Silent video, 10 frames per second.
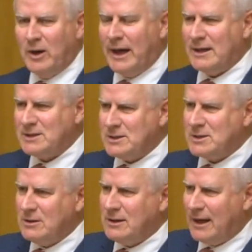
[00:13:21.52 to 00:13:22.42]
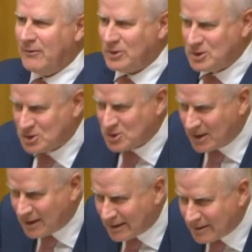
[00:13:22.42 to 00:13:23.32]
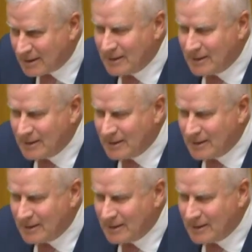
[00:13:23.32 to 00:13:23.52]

houses than the average Australian.